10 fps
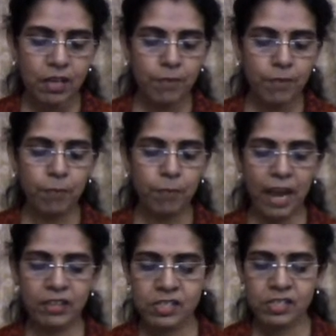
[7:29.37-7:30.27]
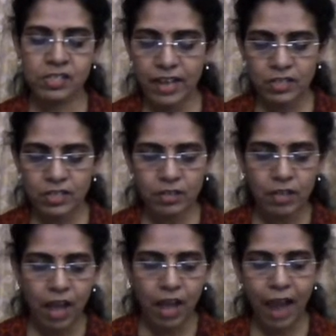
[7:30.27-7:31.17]
by the state
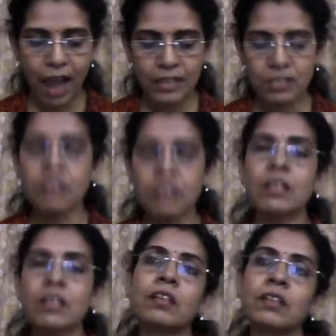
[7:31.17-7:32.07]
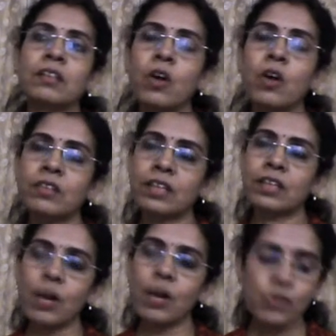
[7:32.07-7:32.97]
and on the
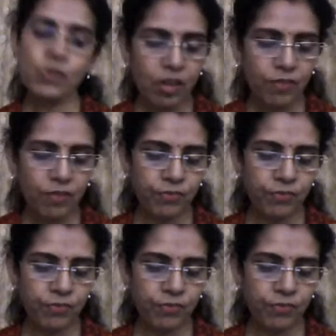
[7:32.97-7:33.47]
grounds of